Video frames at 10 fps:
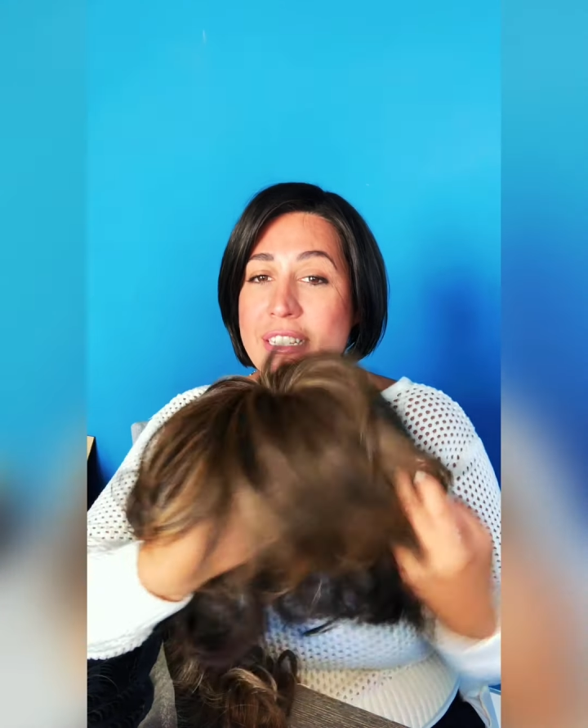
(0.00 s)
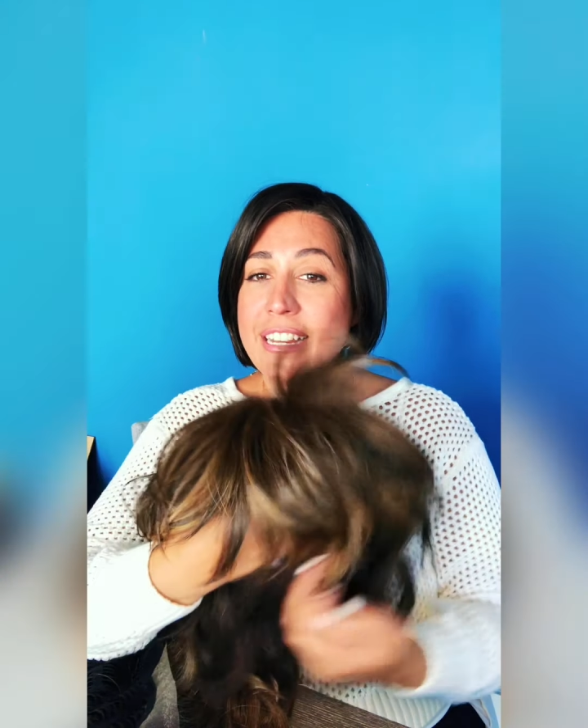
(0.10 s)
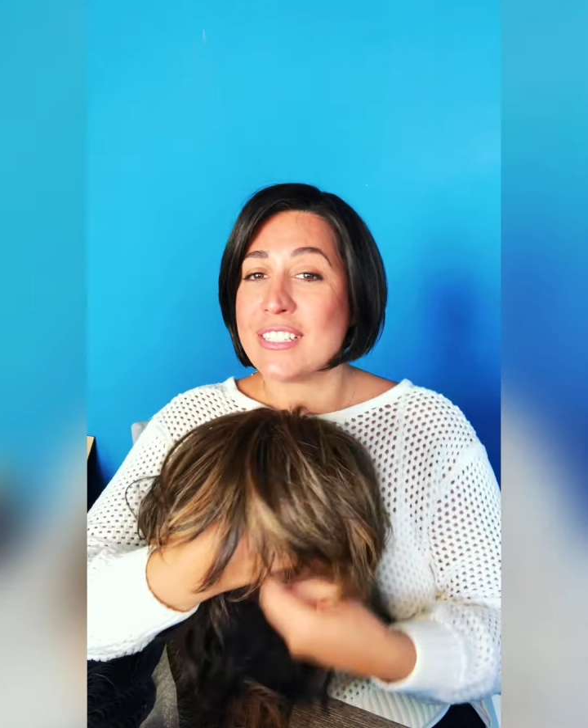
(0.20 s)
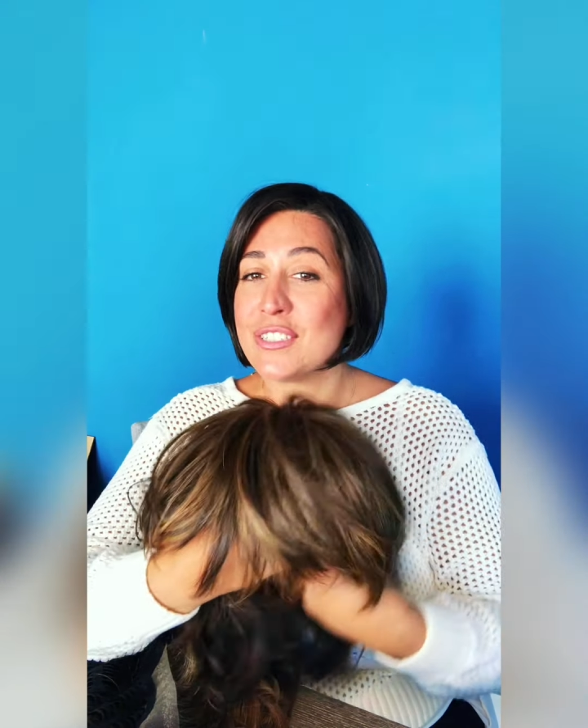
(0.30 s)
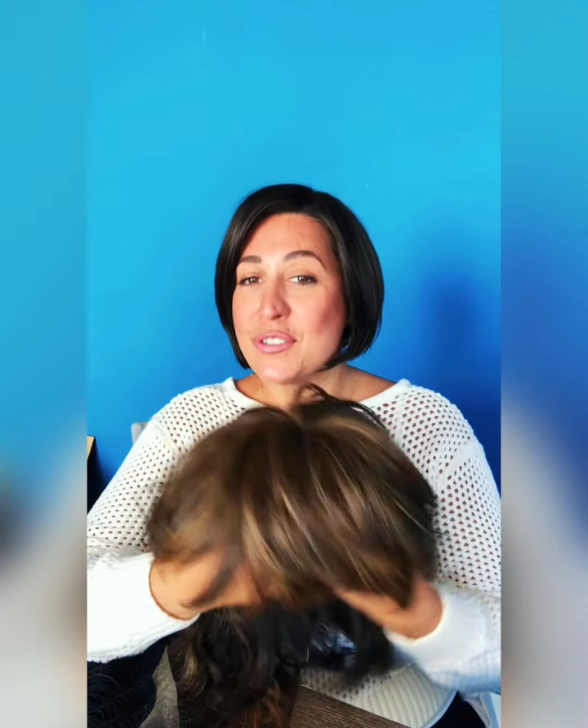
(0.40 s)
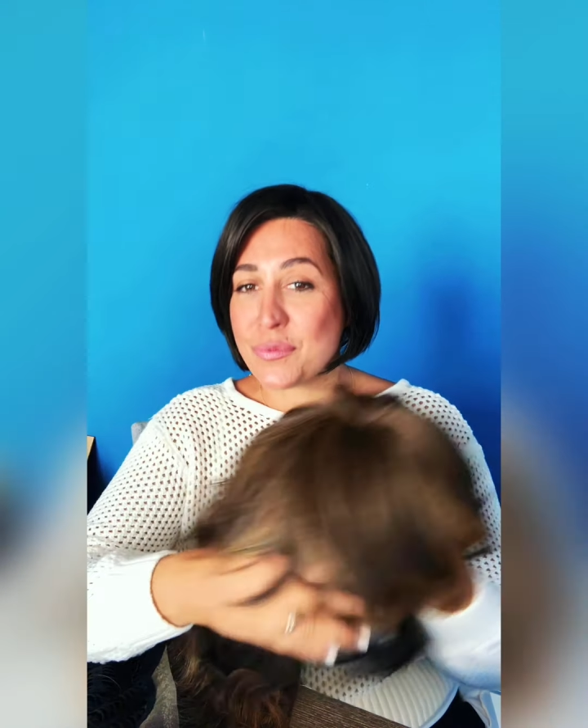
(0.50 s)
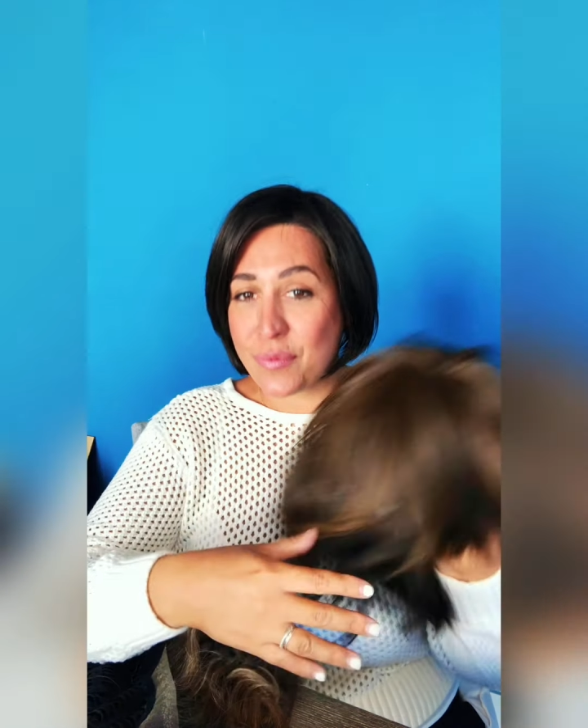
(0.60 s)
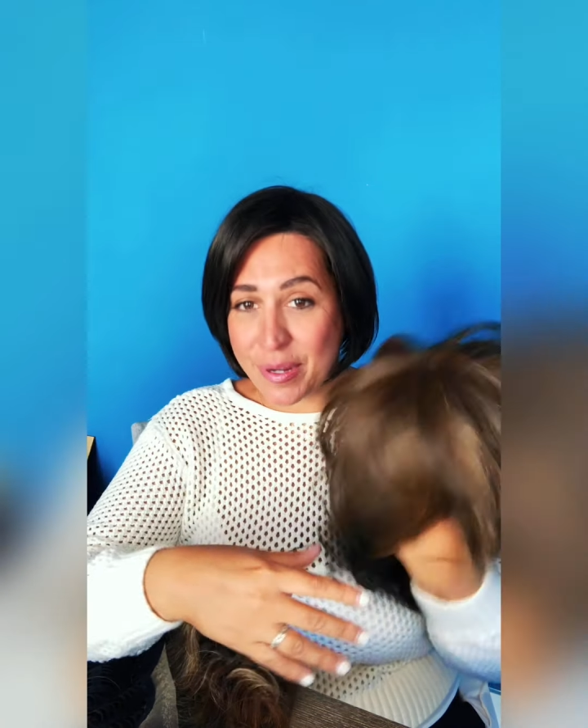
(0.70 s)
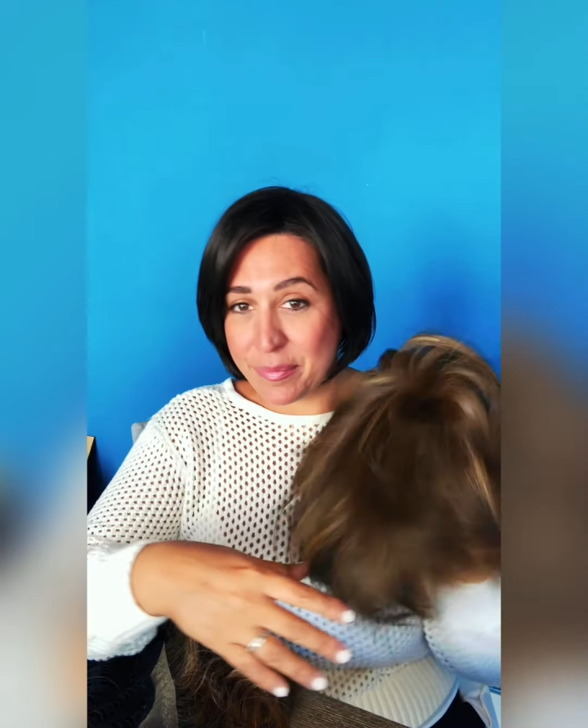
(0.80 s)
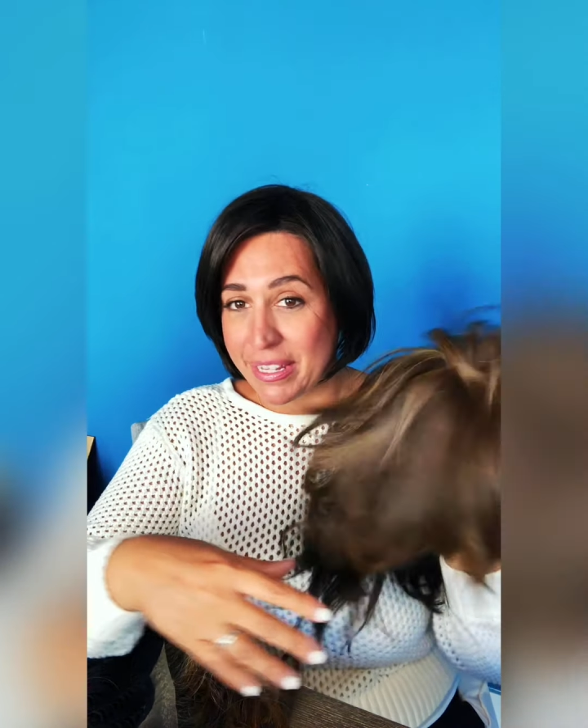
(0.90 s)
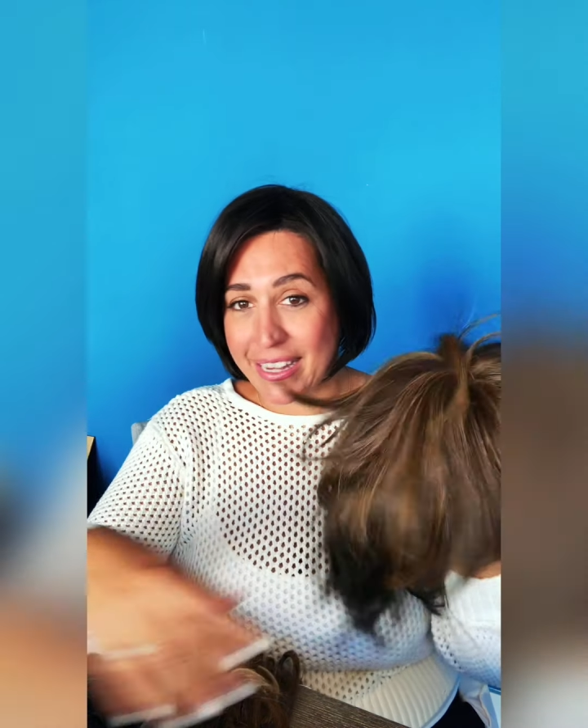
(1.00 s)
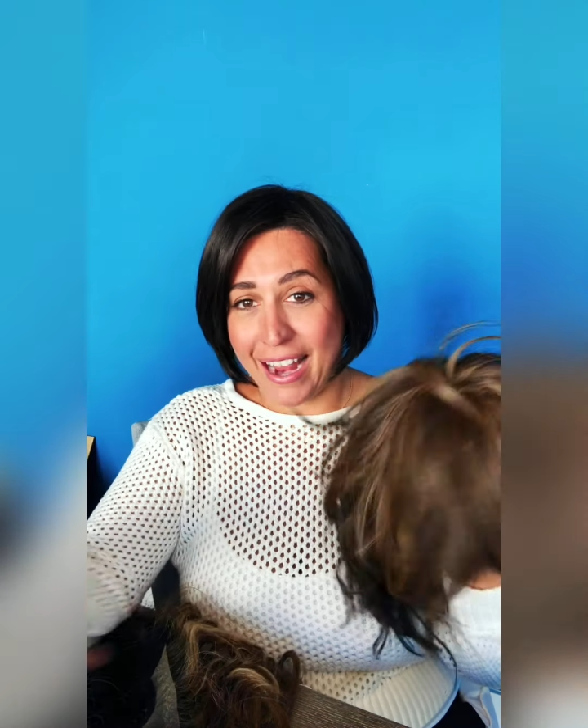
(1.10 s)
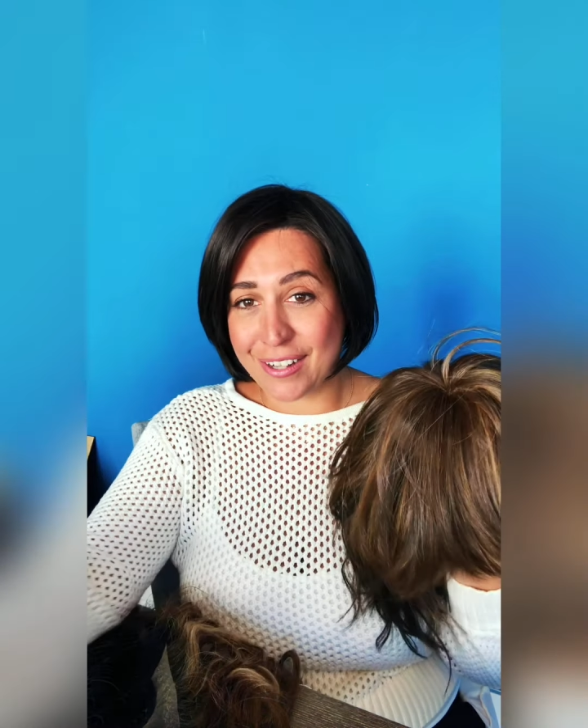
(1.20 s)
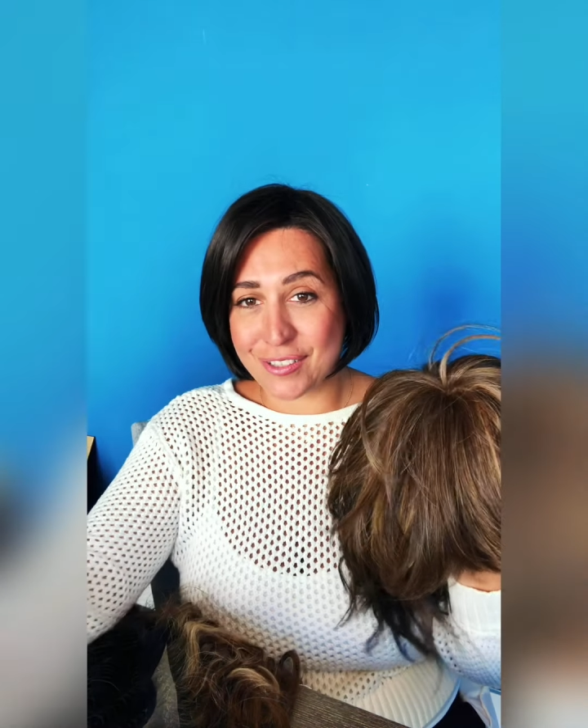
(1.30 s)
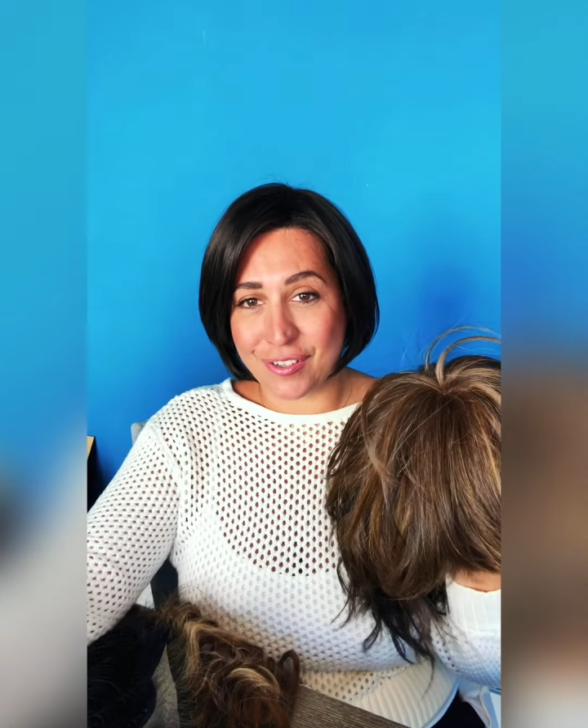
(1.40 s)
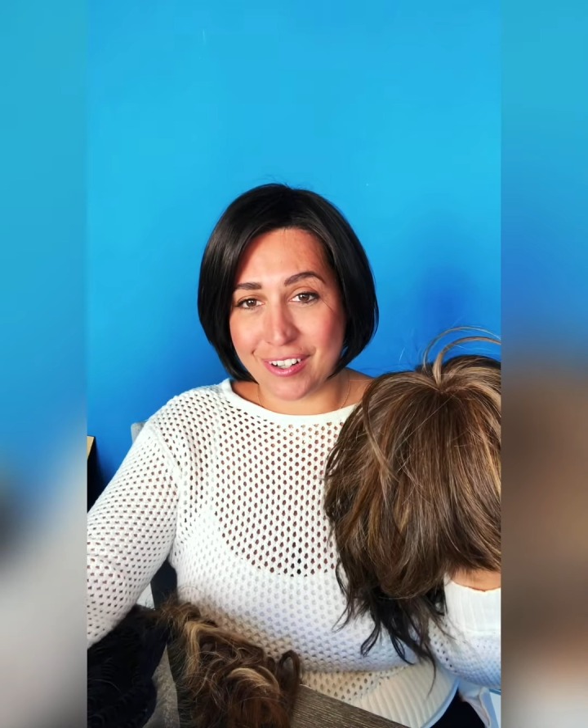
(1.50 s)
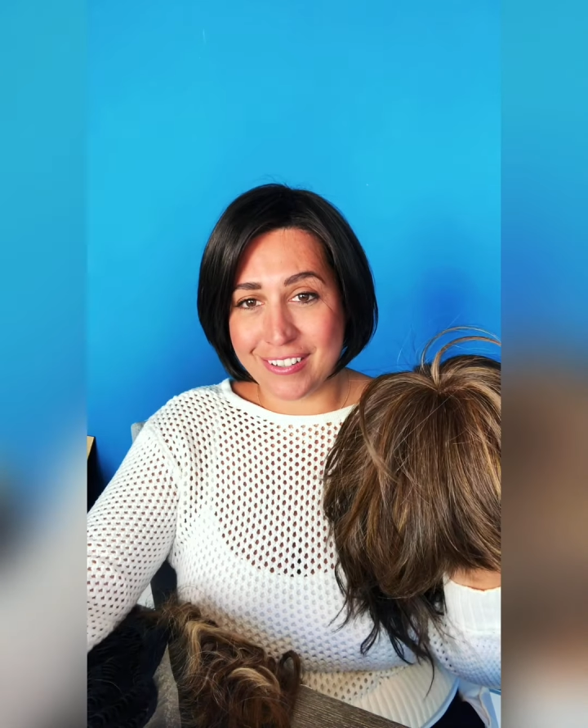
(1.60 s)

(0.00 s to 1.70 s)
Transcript: extremely natural.